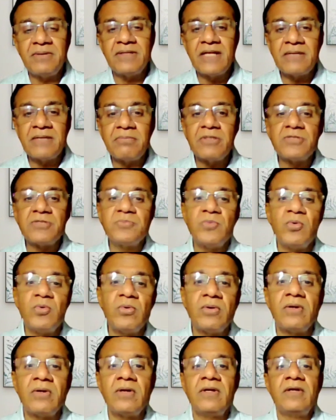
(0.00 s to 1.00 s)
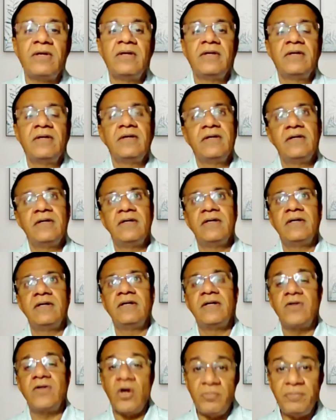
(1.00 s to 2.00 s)
that much more
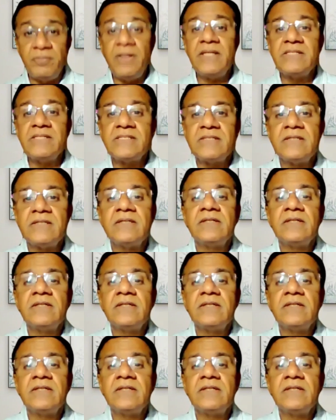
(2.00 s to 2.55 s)
complex.